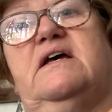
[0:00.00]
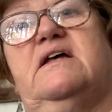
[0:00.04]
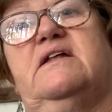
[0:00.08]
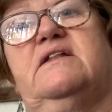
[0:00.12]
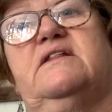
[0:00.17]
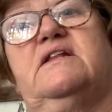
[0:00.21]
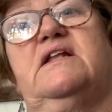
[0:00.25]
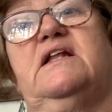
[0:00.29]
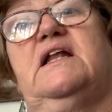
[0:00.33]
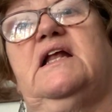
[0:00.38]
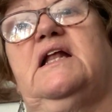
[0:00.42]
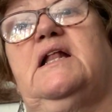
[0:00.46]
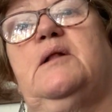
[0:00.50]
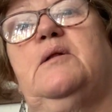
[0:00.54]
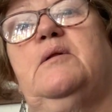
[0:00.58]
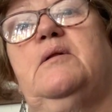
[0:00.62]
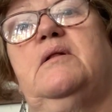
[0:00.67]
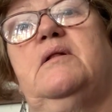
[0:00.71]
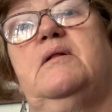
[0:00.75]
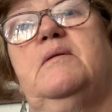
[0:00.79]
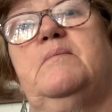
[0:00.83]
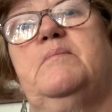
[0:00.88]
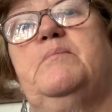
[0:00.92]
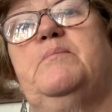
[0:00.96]
the little
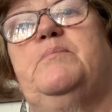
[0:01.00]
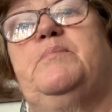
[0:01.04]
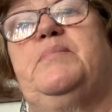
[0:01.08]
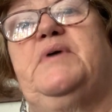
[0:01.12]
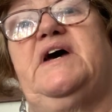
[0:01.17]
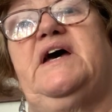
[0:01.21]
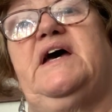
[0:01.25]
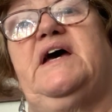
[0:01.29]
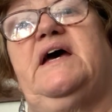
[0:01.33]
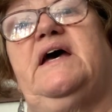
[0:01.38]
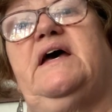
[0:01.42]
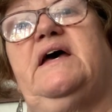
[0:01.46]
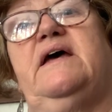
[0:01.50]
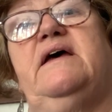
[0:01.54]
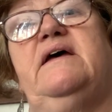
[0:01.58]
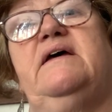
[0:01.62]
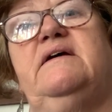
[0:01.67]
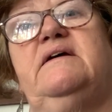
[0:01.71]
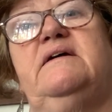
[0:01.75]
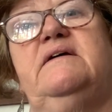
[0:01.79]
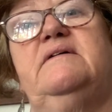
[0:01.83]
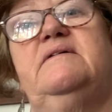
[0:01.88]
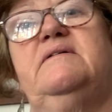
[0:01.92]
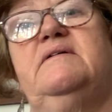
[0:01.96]
bear
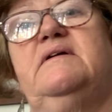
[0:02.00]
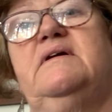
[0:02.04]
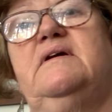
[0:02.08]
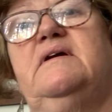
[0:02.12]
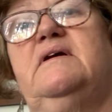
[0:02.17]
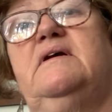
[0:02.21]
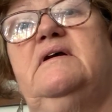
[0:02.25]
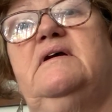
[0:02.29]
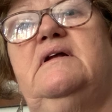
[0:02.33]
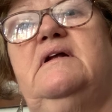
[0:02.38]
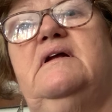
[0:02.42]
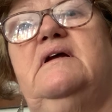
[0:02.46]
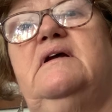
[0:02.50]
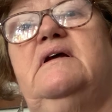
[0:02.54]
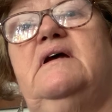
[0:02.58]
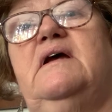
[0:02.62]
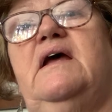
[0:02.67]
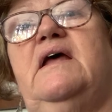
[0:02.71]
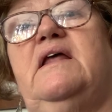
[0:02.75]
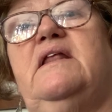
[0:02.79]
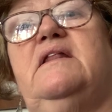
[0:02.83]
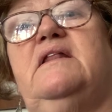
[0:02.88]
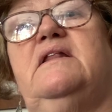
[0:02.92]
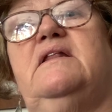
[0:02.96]

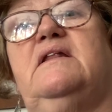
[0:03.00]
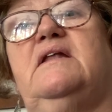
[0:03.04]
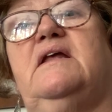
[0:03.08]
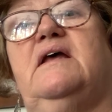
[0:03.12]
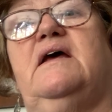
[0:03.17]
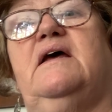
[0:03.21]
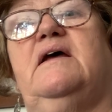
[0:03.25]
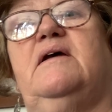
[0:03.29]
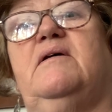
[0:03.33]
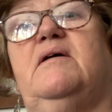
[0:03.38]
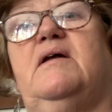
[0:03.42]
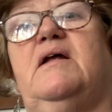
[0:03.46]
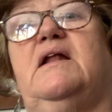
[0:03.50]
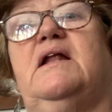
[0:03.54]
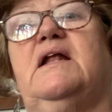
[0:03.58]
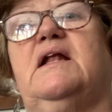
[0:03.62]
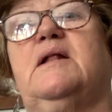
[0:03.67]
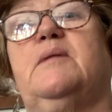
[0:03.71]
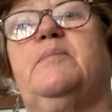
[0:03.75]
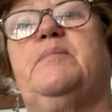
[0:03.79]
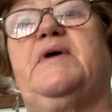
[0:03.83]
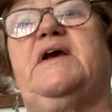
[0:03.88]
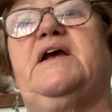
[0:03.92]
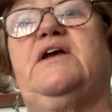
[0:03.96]
in a
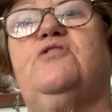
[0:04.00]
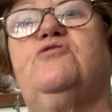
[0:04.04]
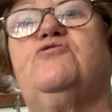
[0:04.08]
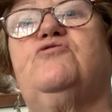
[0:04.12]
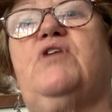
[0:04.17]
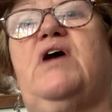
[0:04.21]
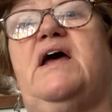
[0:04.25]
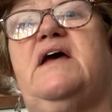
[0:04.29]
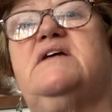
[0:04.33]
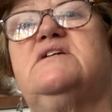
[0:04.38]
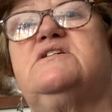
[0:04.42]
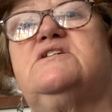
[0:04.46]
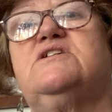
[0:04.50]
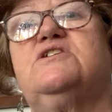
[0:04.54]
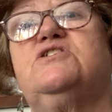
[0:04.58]
little pink dress,